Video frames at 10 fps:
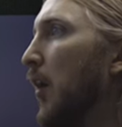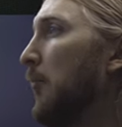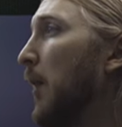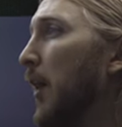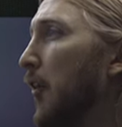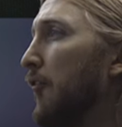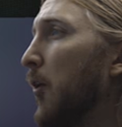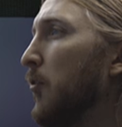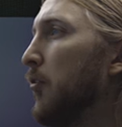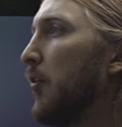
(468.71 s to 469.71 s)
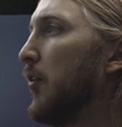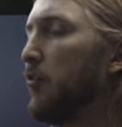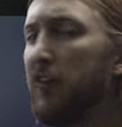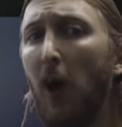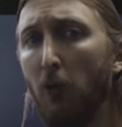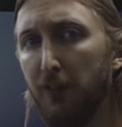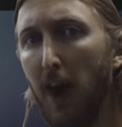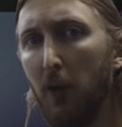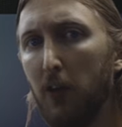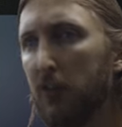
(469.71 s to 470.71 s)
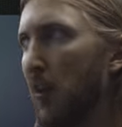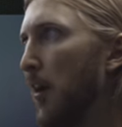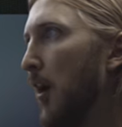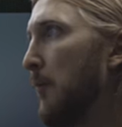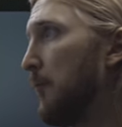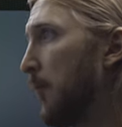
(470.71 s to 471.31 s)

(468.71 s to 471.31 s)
of microphones, sound varies a lot.